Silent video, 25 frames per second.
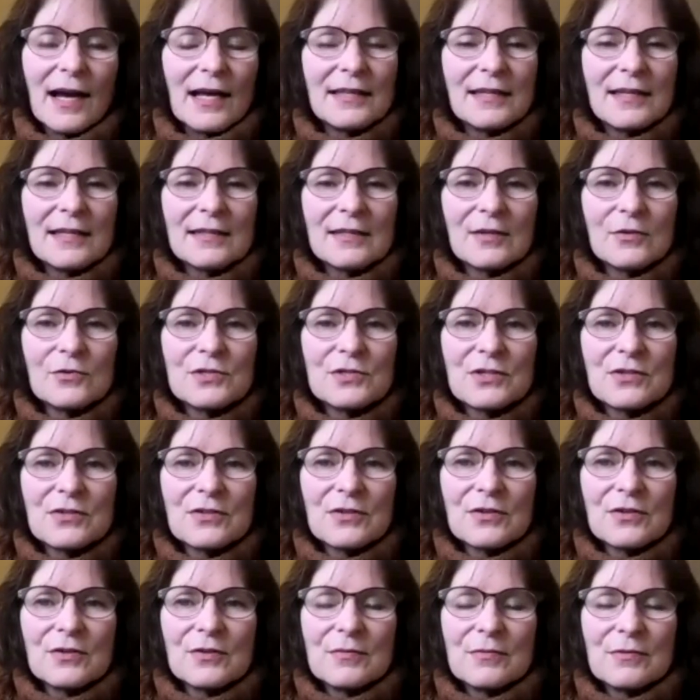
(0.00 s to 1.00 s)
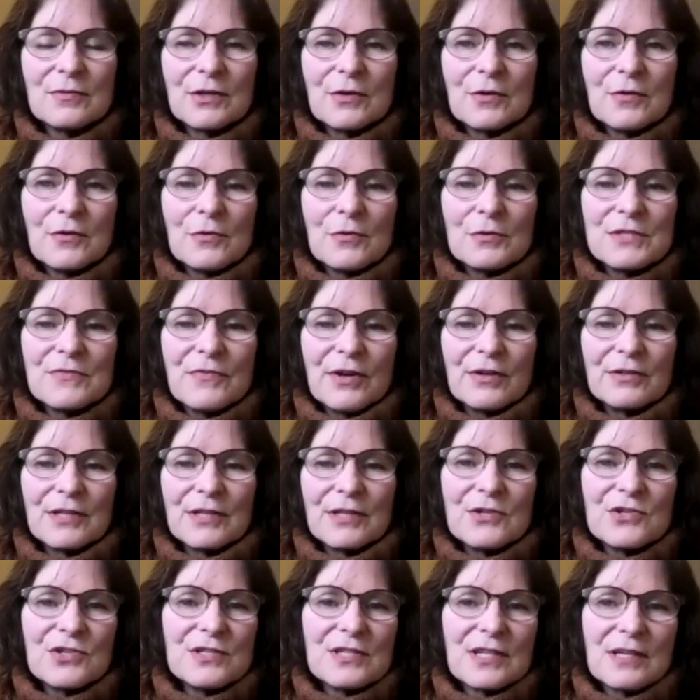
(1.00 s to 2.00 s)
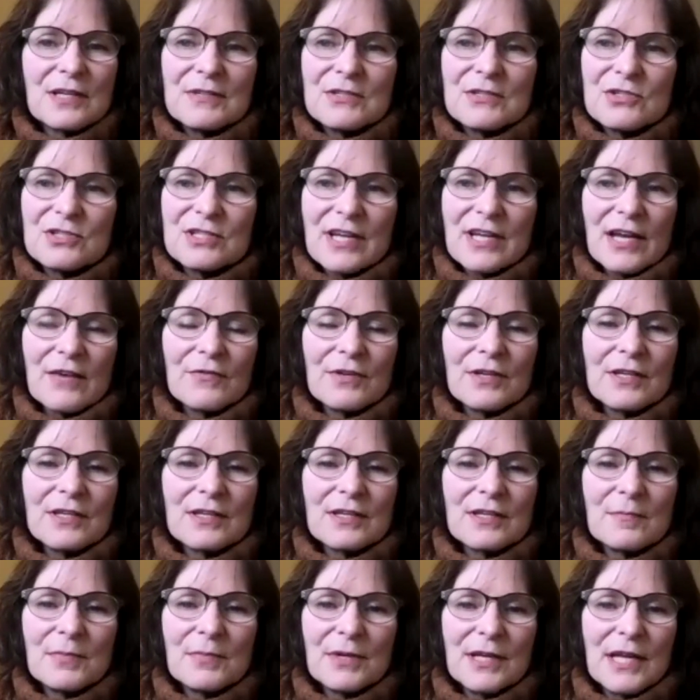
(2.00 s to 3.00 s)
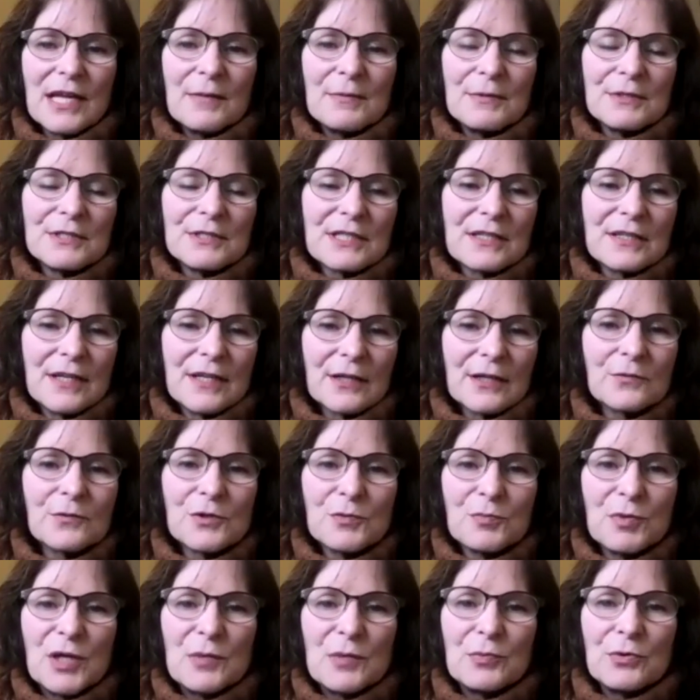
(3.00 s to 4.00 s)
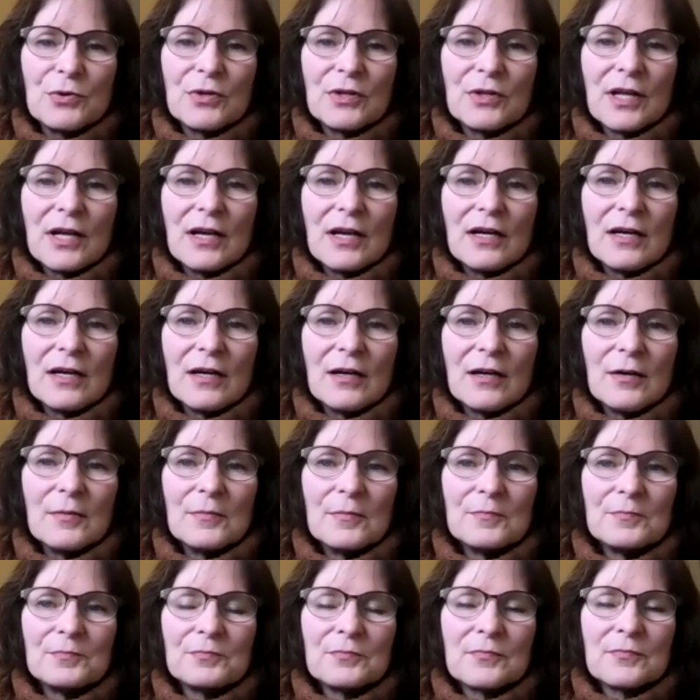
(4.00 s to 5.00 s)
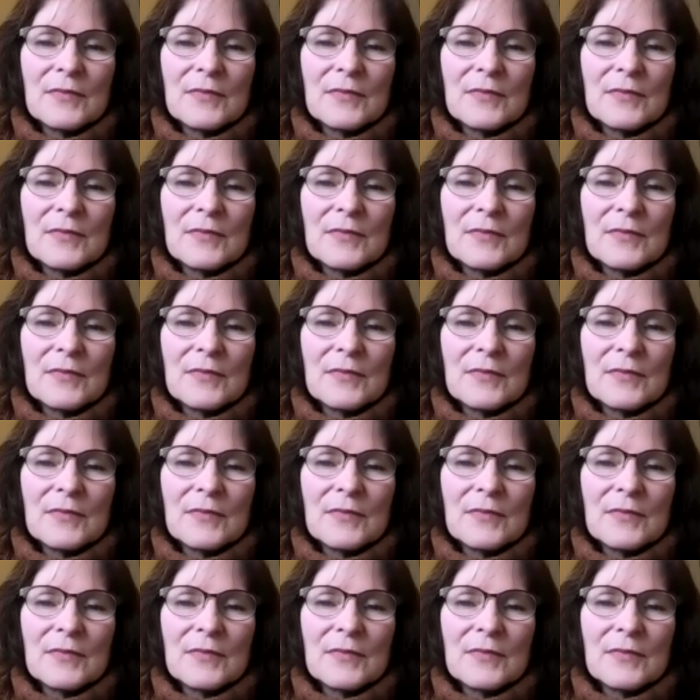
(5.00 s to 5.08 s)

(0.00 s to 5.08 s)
I think those are those foundations. And just being able to connect with people, and